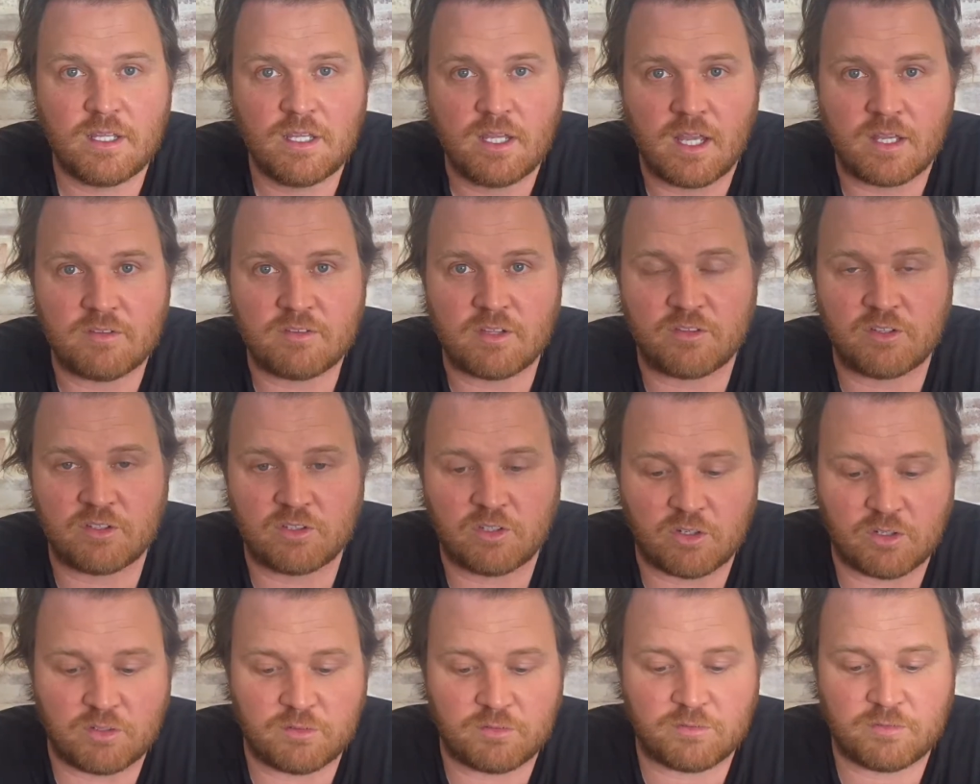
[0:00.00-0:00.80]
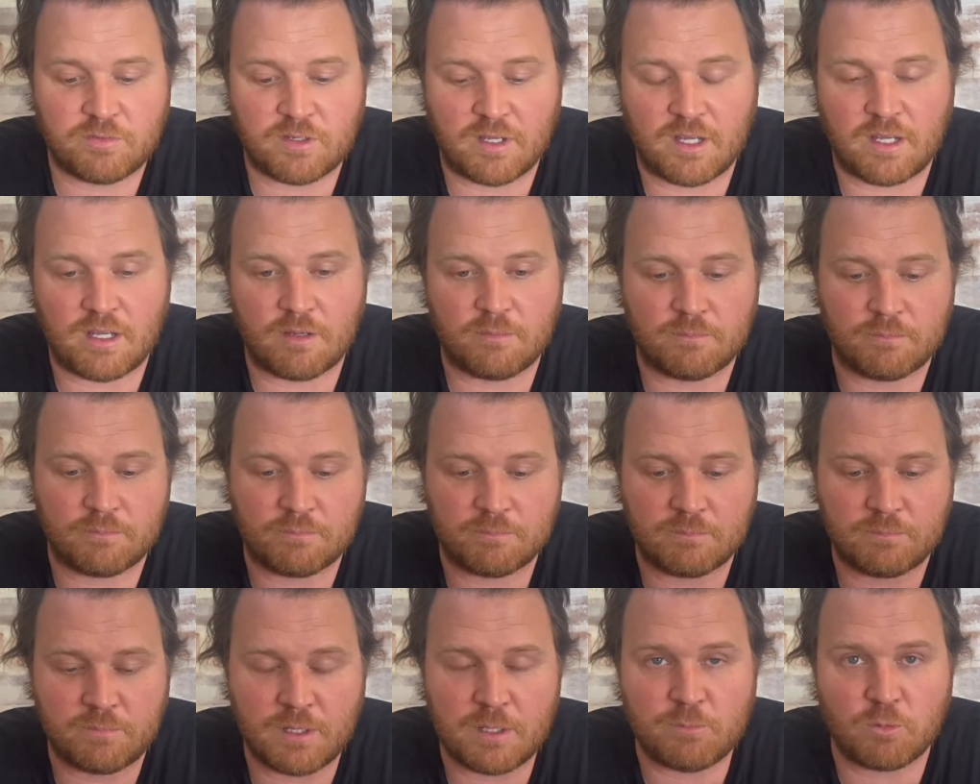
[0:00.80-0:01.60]
There's a lot
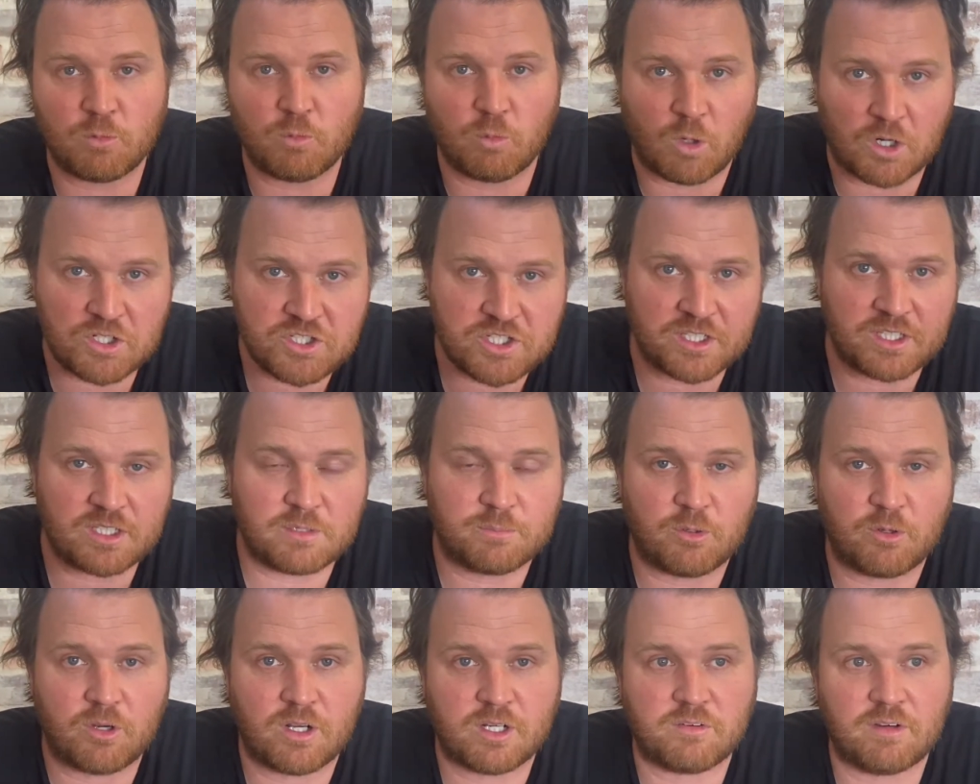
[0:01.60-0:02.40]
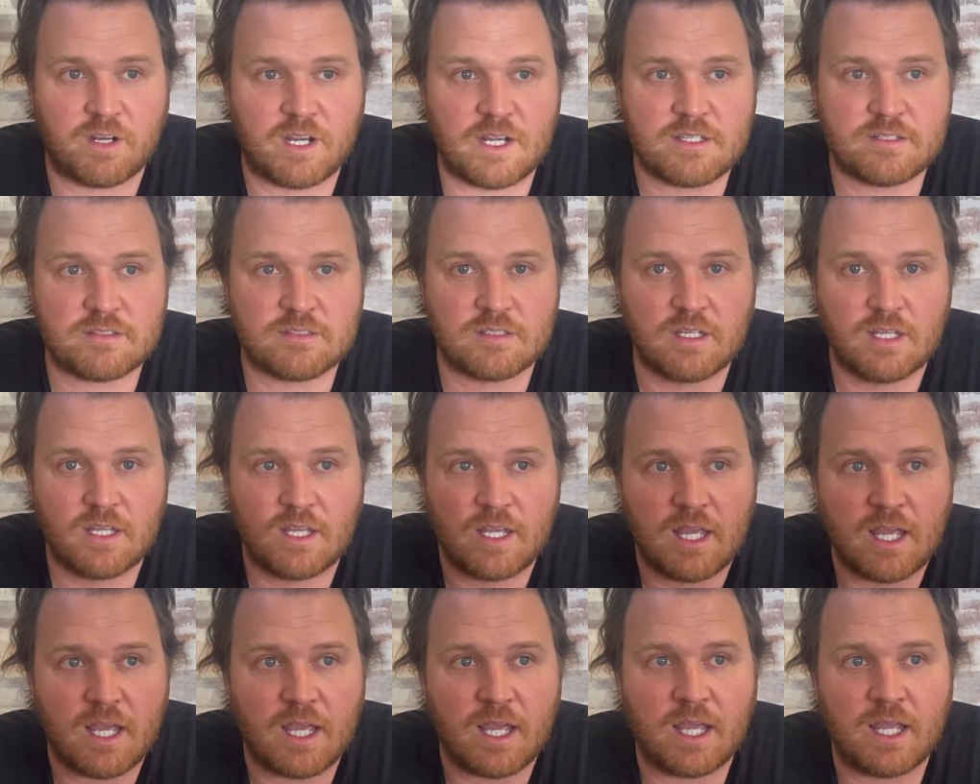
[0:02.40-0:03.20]
of people watching the bike race,
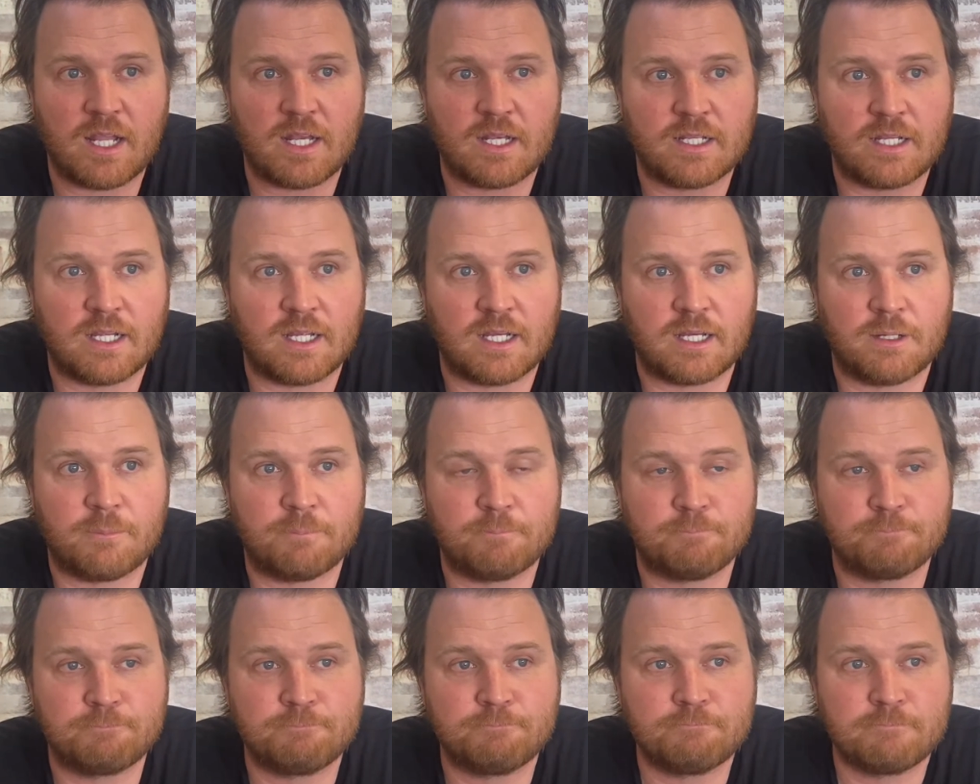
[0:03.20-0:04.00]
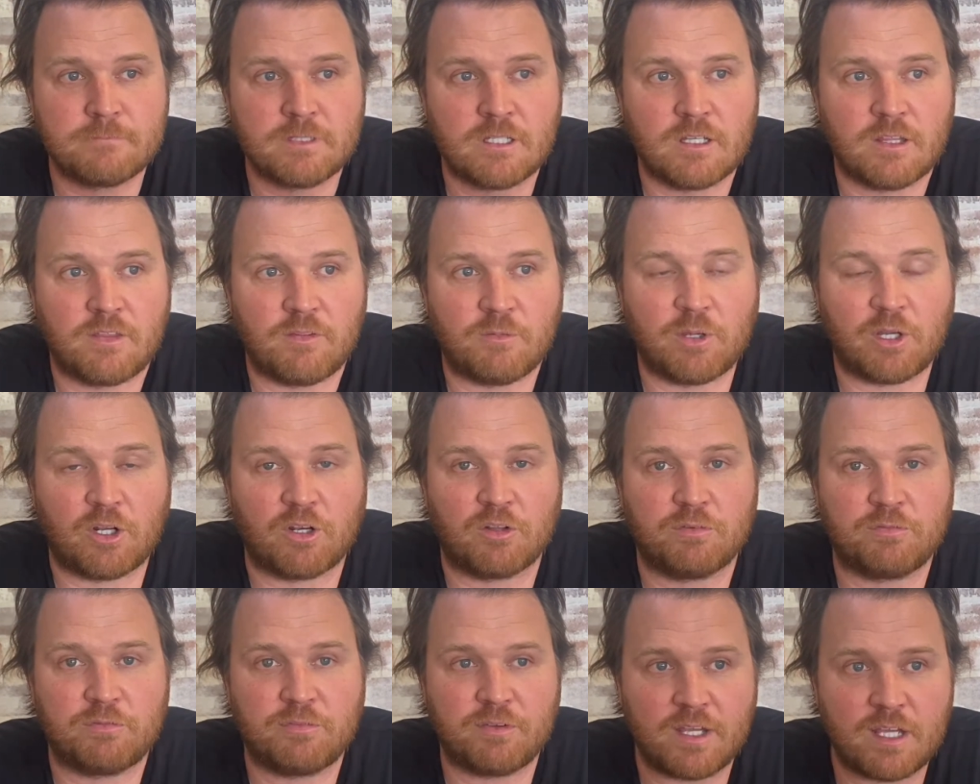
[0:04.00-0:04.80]
and we got a
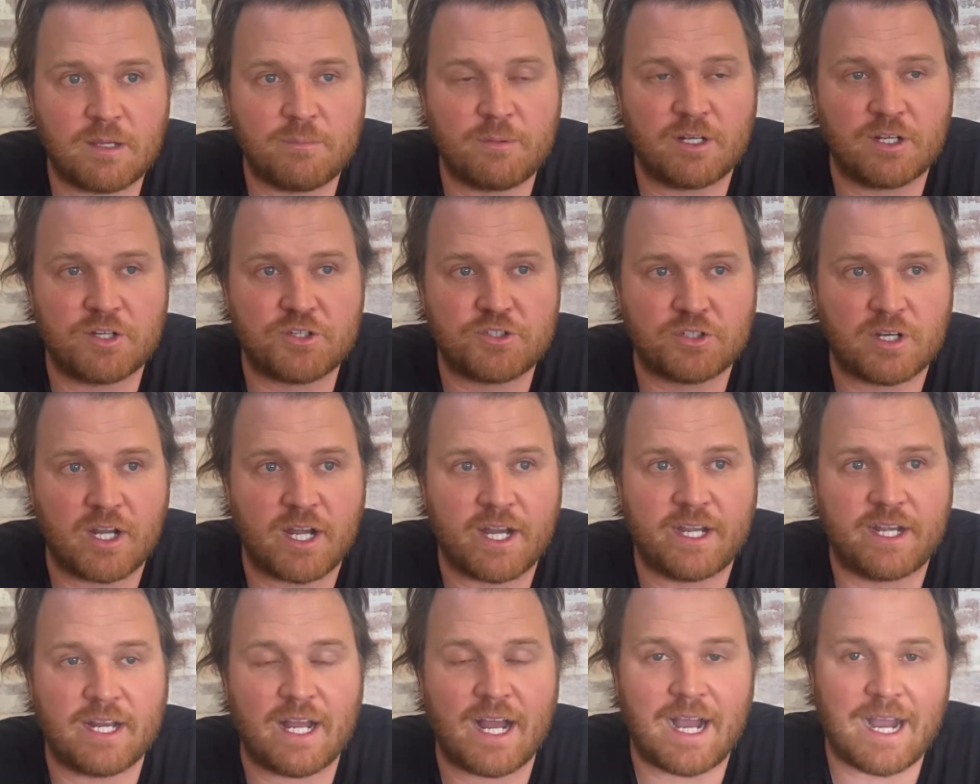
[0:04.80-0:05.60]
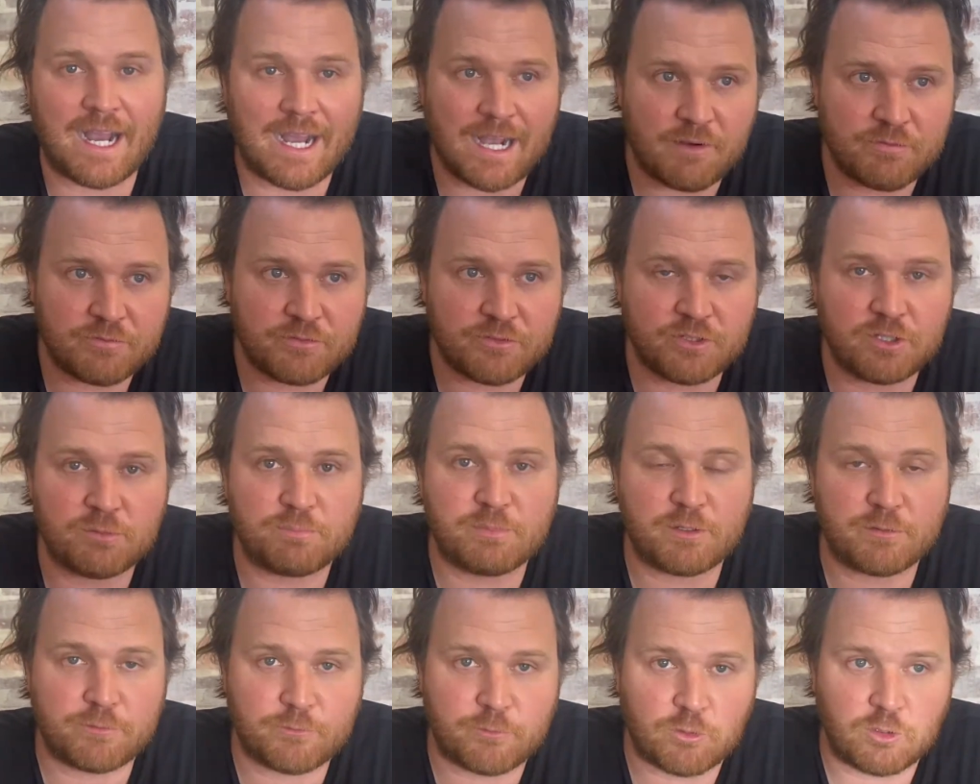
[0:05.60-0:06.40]
fair bit of trade after it,
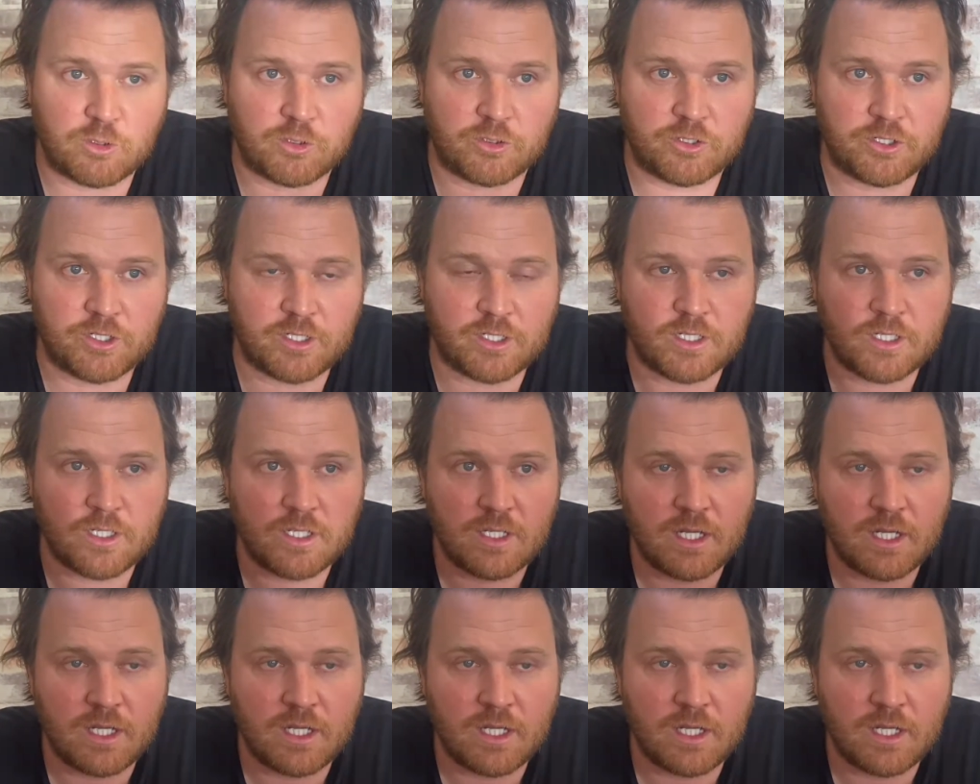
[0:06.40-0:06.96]
before it.